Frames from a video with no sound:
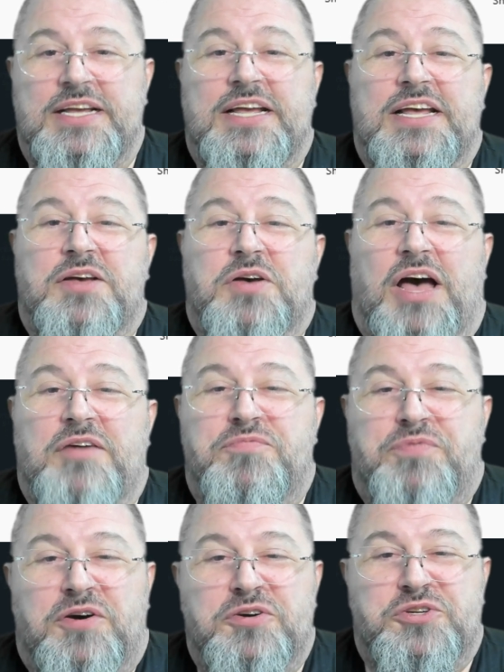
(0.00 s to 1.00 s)

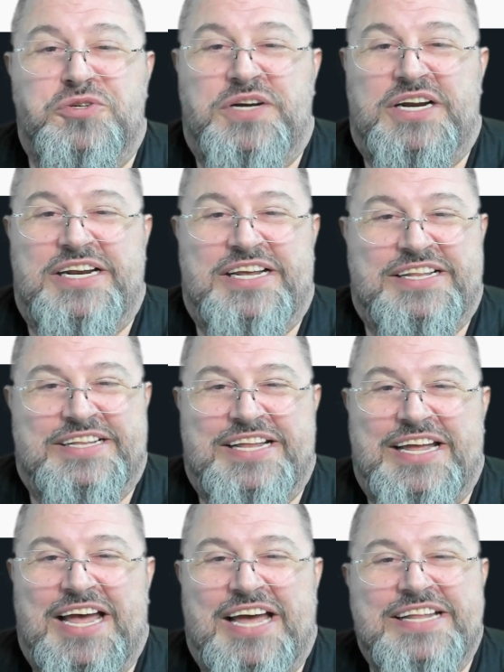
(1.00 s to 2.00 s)
Unfortunately,
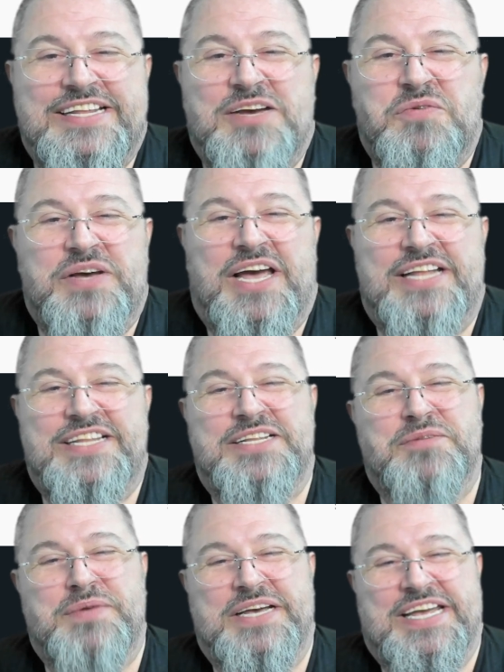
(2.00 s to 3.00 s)
the idea we had at the
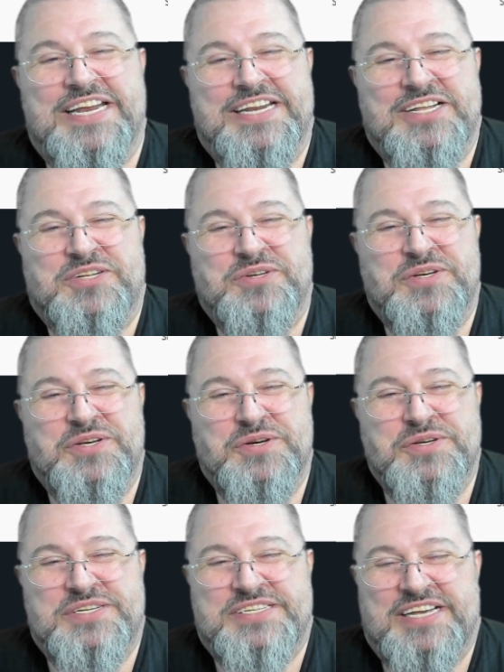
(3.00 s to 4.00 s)
beginning to
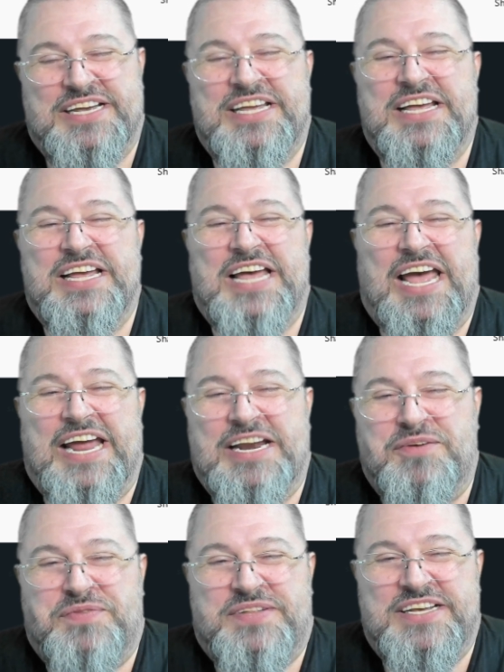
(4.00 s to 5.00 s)
use
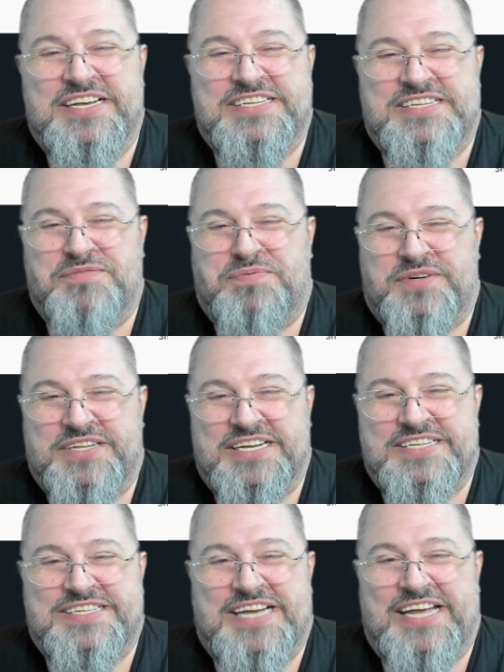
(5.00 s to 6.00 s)
NFTs for the
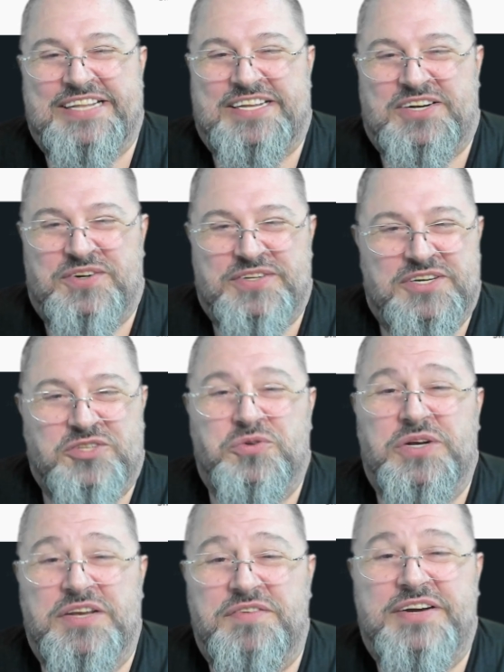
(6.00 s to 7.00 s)
asset in order to
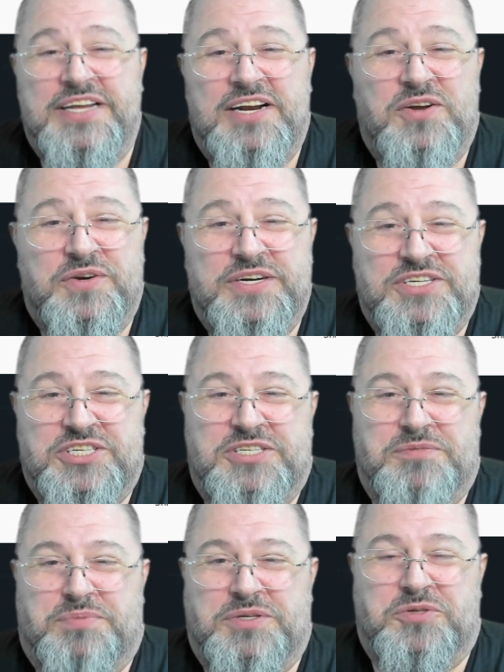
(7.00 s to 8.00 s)
give real ownership
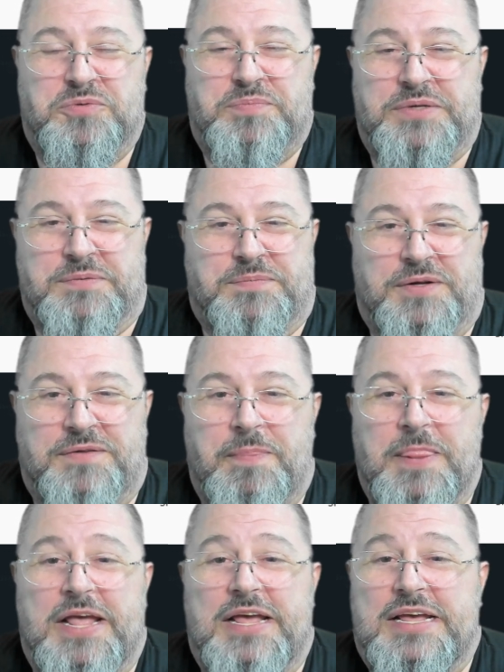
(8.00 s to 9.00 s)
to people
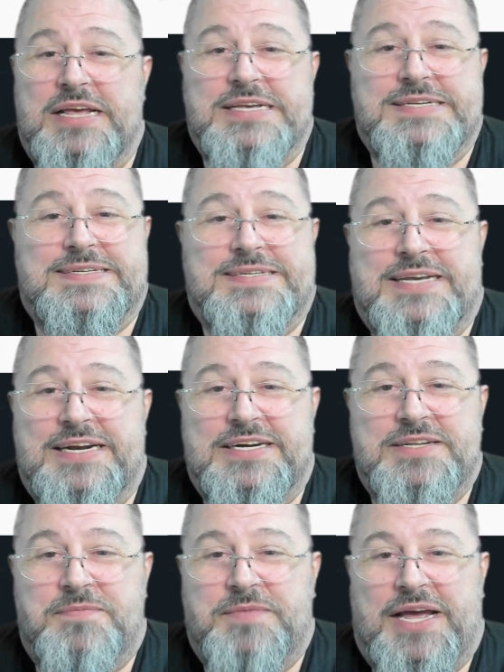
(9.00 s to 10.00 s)
scared
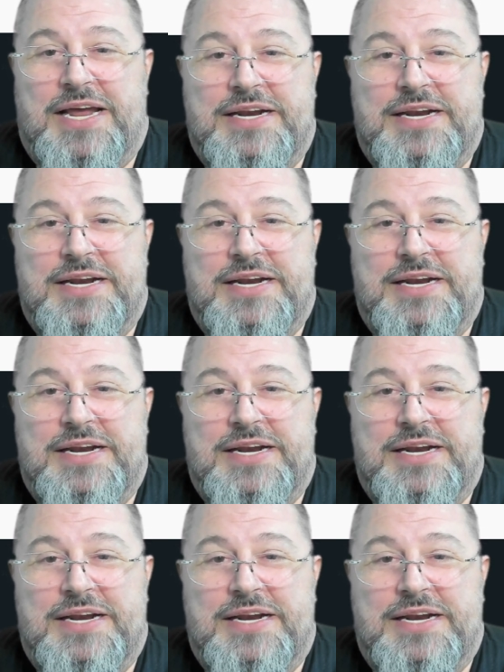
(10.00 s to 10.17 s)
many,